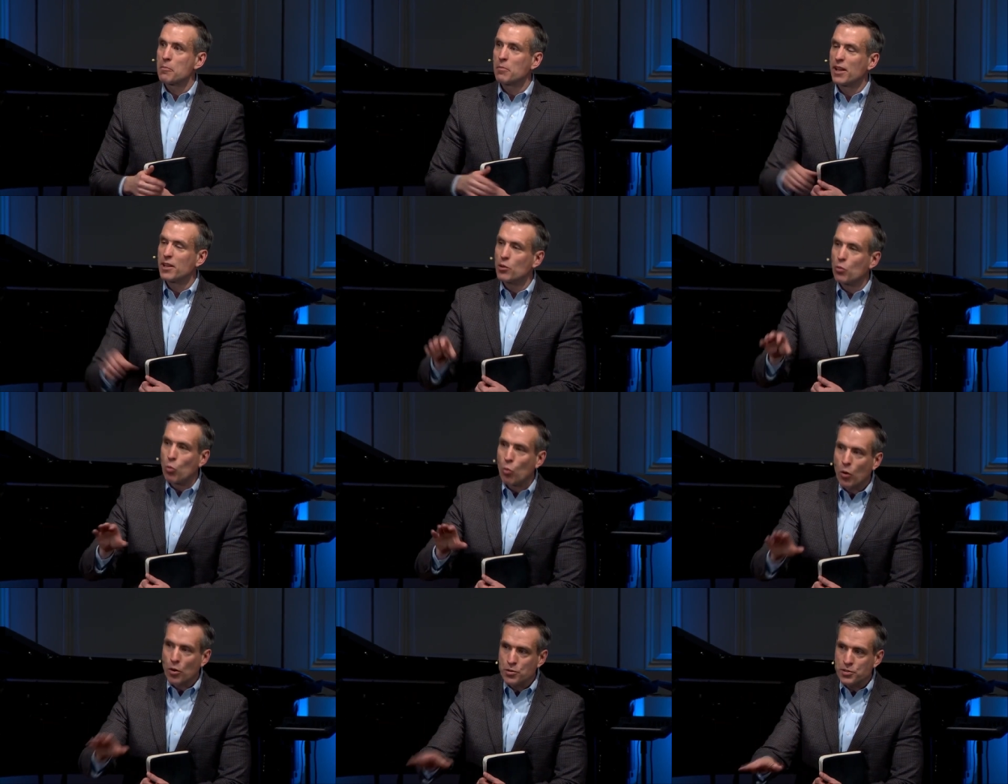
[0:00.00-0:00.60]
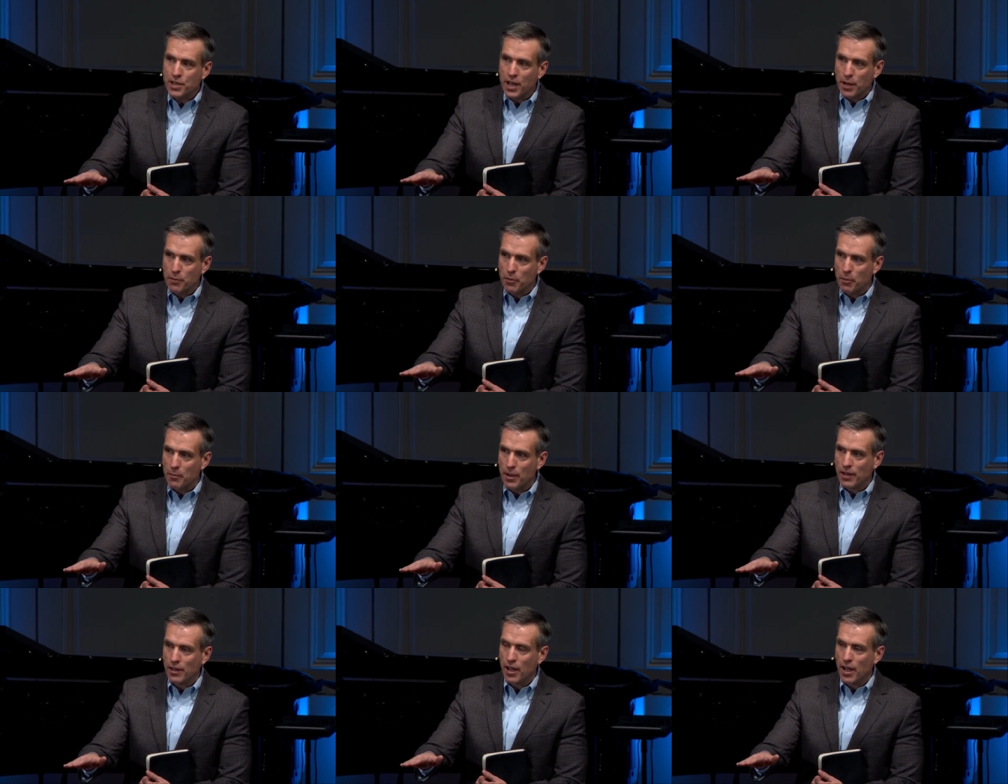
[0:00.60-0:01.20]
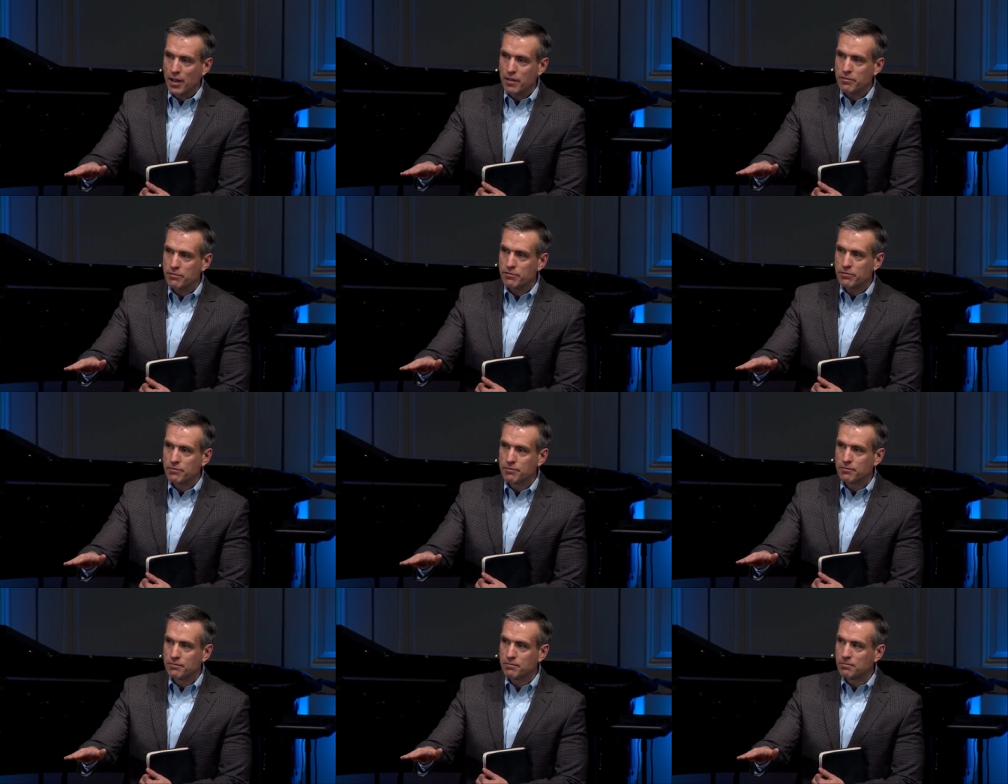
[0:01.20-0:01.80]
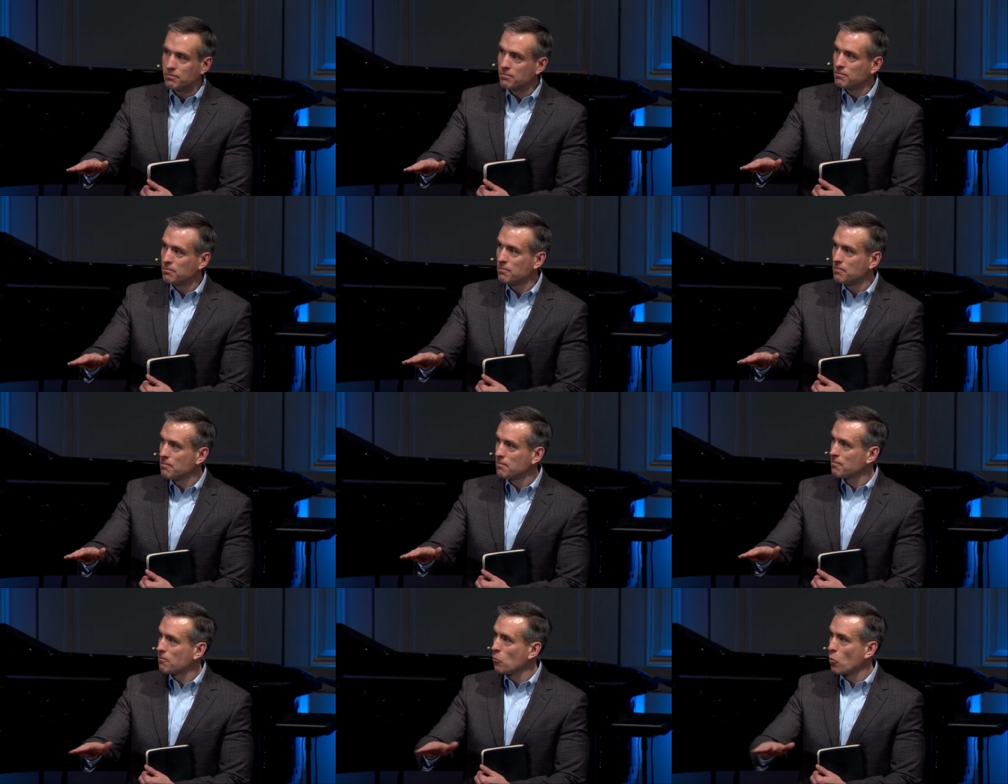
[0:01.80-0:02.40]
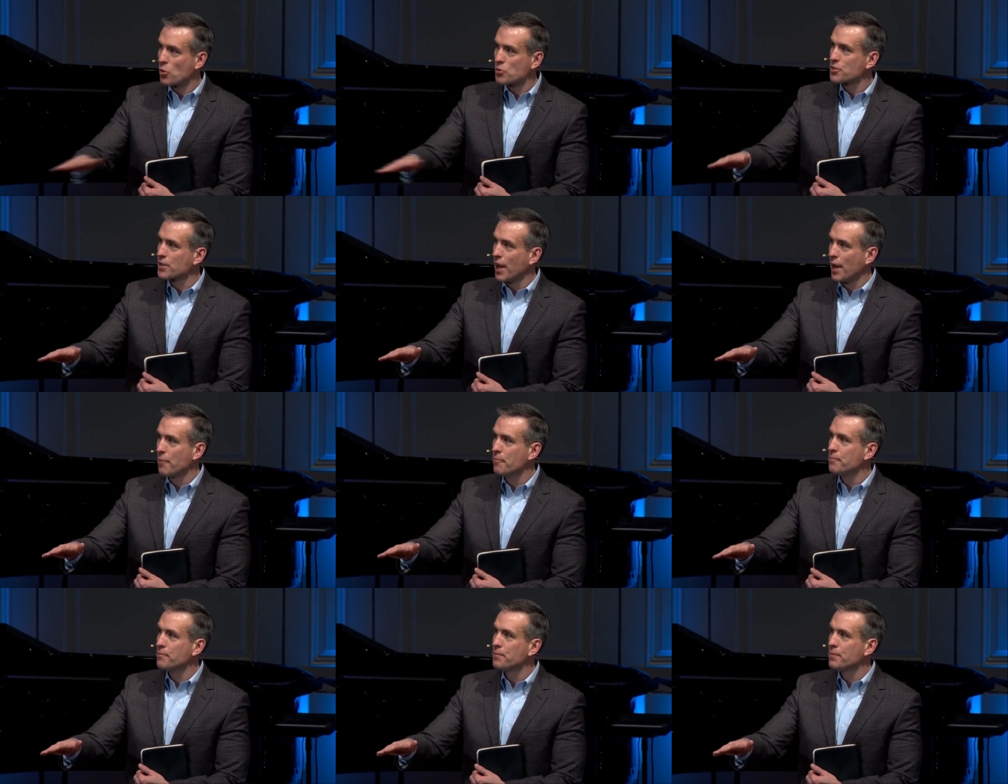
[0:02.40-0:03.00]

Play the worst game of my life. Worst game.